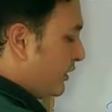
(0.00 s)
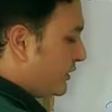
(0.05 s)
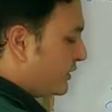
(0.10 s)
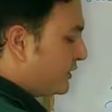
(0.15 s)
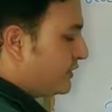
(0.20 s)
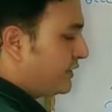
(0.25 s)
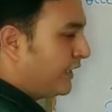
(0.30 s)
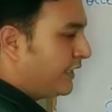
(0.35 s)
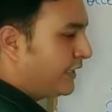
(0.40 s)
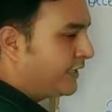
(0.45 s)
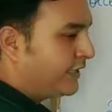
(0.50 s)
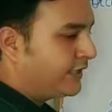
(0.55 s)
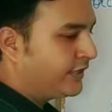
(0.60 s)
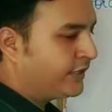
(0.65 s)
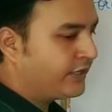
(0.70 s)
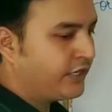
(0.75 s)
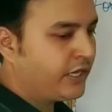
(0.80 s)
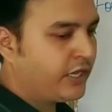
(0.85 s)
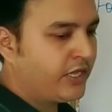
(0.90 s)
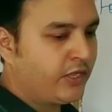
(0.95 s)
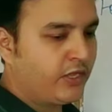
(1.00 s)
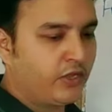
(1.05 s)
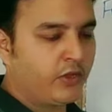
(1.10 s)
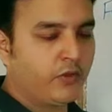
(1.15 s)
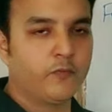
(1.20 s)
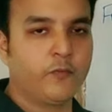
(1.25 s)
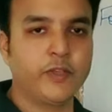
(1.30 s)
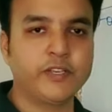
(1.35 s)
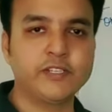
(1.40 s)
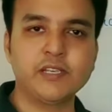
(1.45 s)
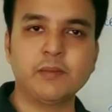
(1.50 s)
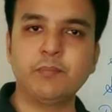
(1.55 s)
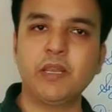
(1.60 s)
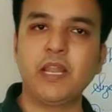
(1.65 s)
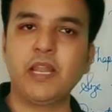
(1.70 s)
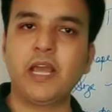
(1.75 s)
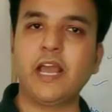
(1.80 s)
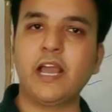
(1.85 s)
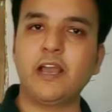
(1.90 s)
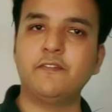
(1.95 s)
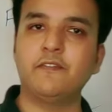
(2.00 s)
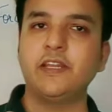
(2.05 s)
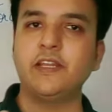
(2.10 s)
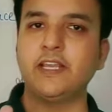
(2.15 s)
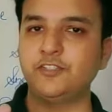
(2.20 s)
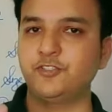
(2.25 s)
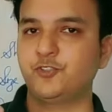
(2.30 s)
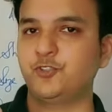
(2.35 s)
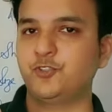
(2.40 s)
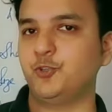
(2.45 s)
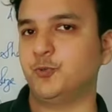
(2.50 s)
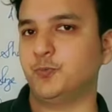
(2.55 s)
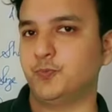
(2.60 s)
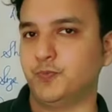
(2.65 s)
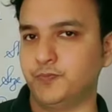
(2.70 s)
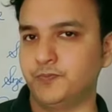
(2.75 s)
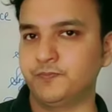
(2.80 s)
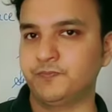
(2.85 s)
state. For example, I have an ice cube